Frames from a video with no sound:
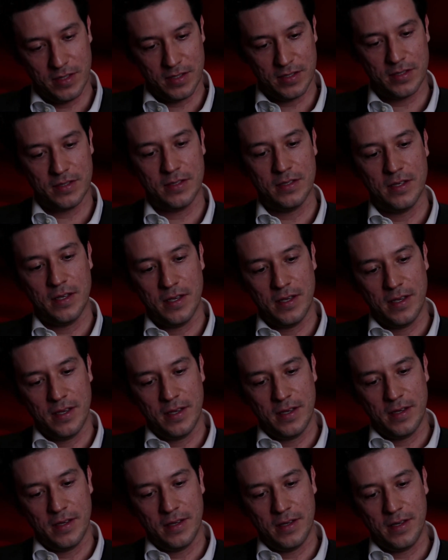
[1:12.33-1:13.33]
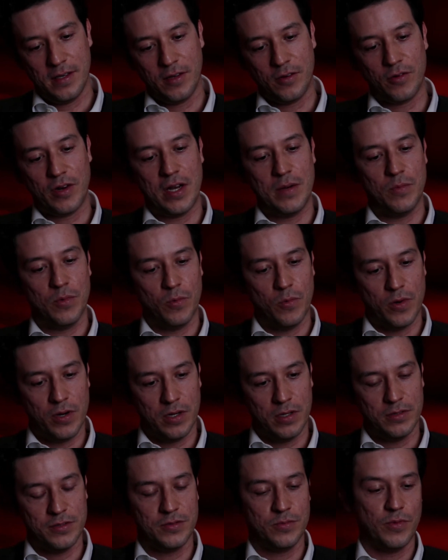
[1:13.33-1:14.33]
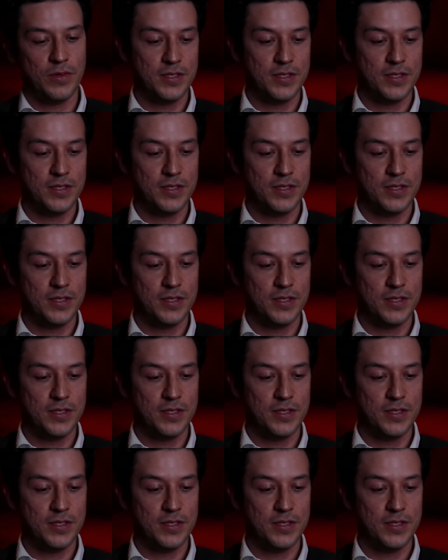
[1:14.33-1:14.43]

these incredible worlds